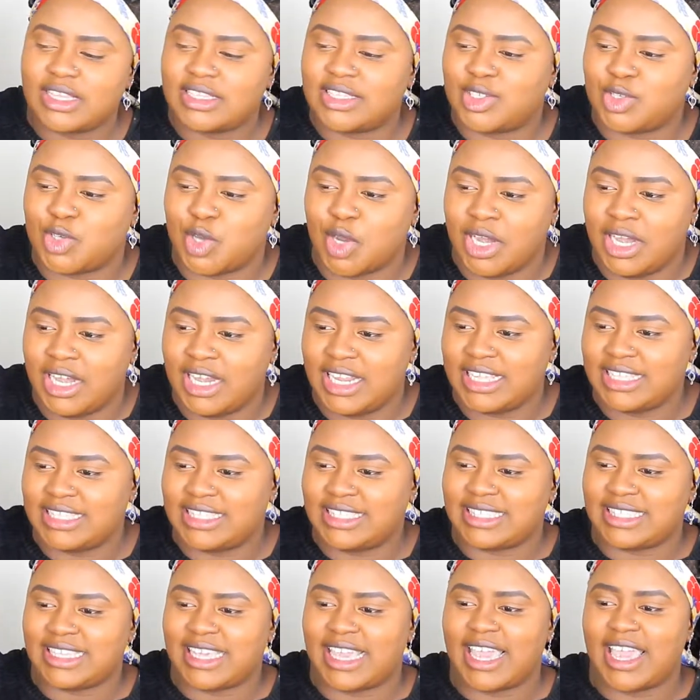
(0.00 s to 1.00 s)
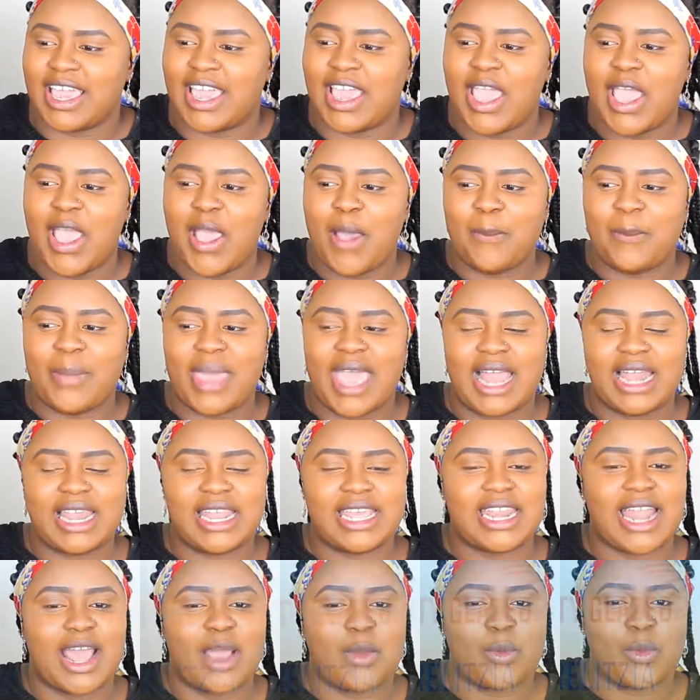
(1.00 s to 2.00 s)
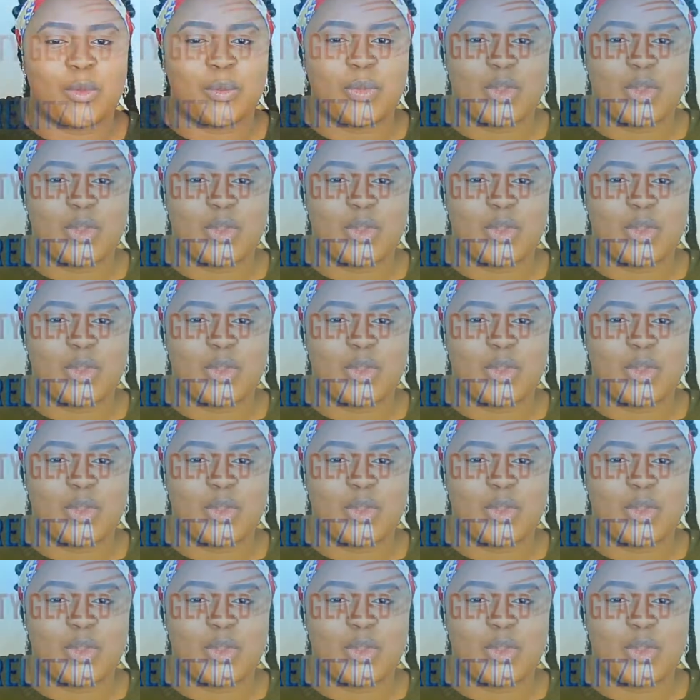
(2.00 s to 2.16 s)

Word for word: Strelitzia palette. I will